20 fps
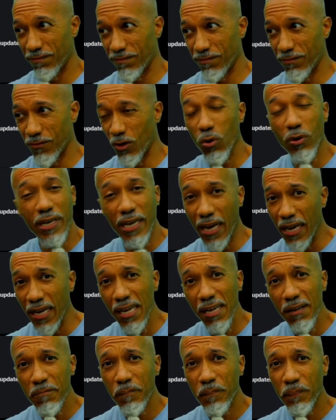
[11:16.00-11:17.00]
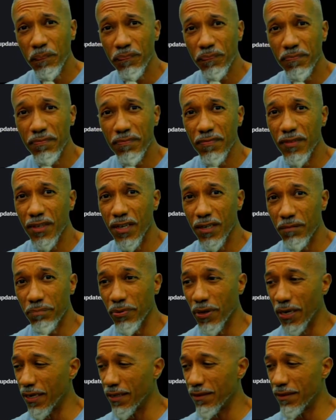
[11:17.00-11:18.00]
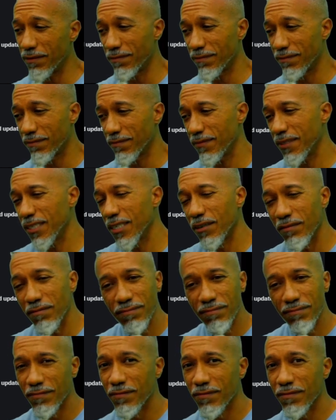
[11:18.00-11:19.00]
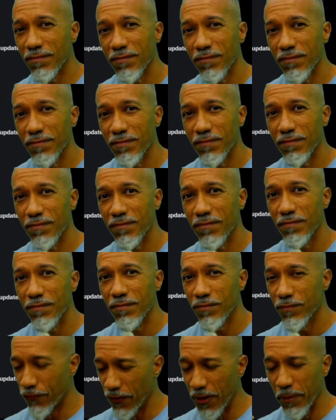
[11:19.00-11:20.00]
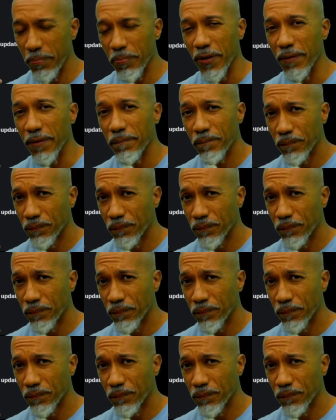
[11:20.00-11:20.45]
Okay, but, you know, flip it.